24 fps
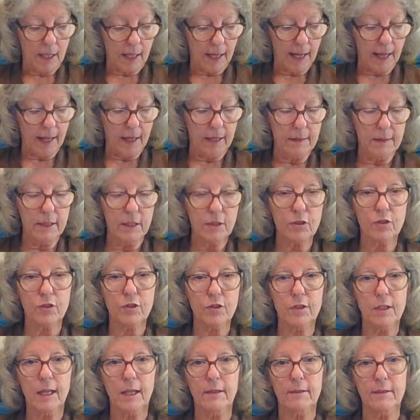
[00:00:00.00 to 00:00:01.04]
And this
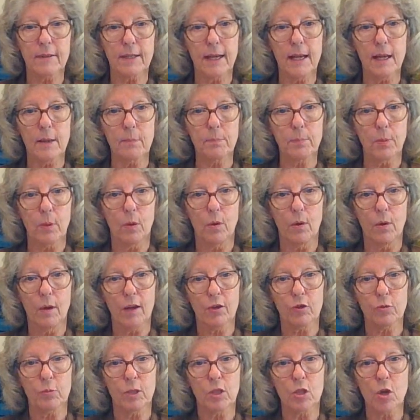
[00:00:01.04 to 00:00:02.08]
is an example,
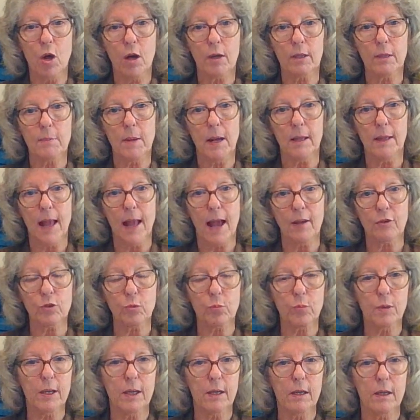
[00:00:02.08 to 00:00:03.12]
as we talked about
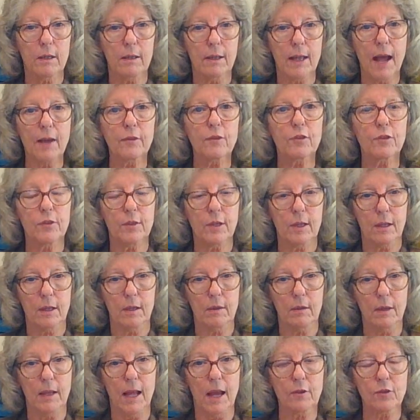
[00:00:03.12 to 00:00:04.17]
last week, uh, last
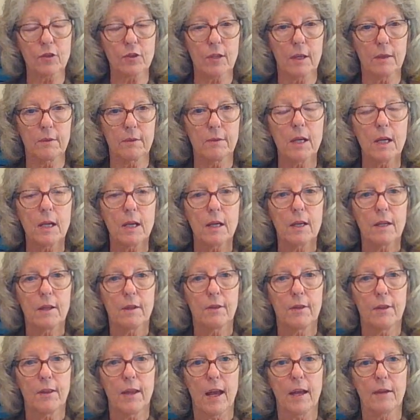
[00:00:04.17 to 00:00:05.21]
uh, lesson,
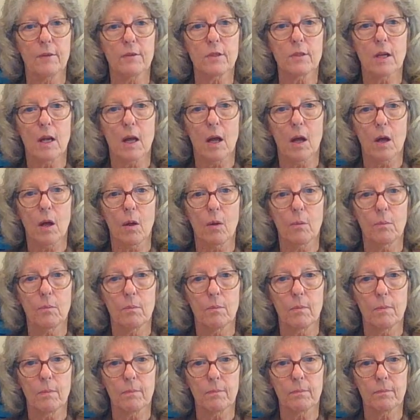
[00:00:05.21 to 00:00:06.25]
that
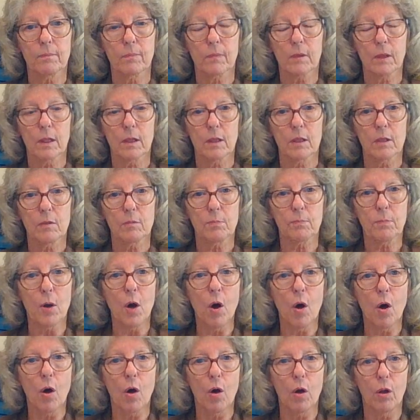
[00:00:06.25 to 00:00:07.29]
um,
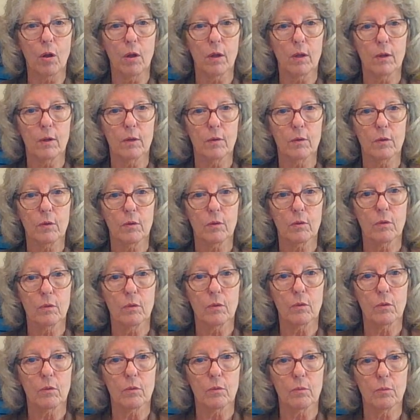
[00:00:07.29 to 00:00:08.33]
Paul
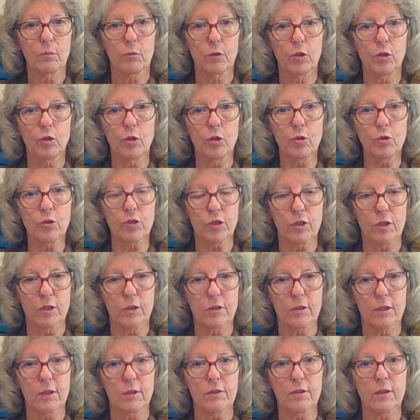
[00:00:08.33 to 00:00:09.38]

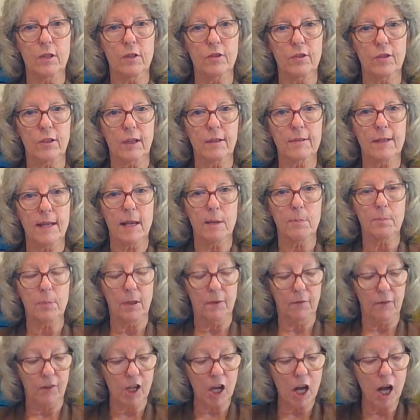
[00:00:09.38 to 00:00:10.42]
uses as this
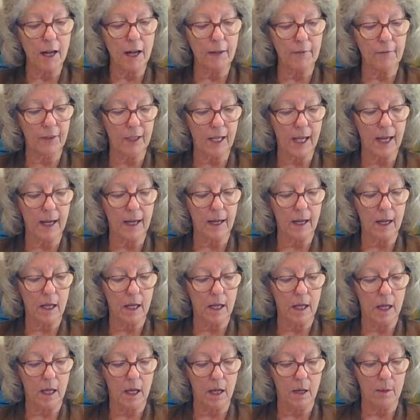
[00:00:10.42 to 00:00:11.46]
example of coveting
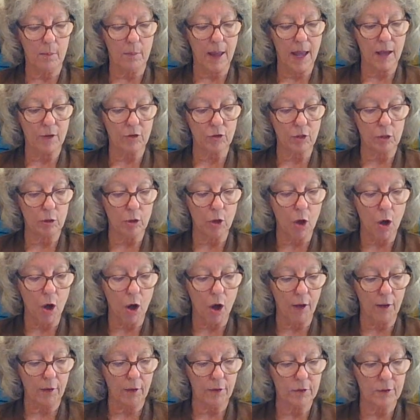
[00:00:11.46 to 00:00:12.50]
um, as a
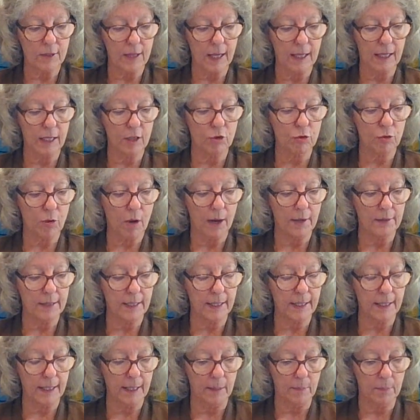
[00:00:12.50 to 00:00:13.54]
law that he tried to
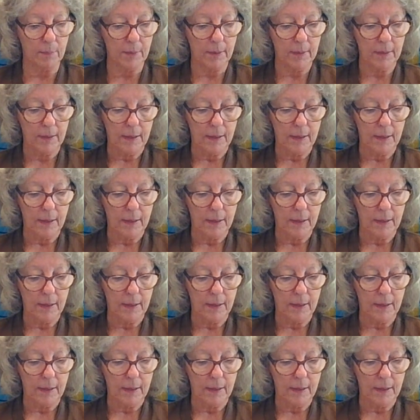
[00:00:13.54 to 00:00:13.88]
keep.